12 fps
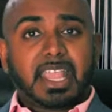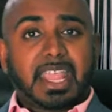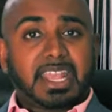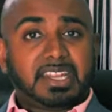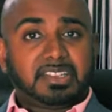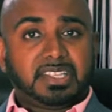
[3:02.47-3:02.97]

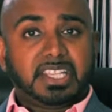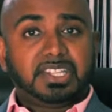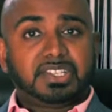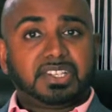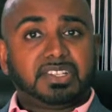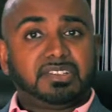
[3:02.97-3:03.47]

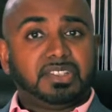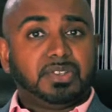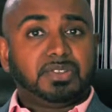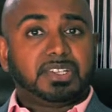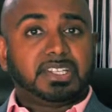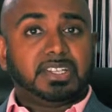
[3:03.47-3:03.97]
Anesthesia is
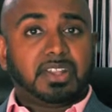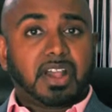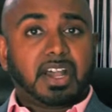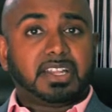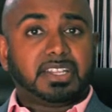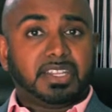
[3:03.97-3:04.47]
usually
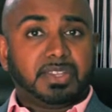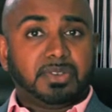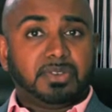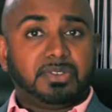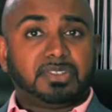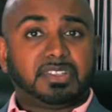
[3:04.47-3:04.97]
not
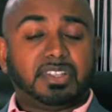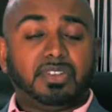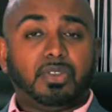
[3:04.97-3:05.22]
used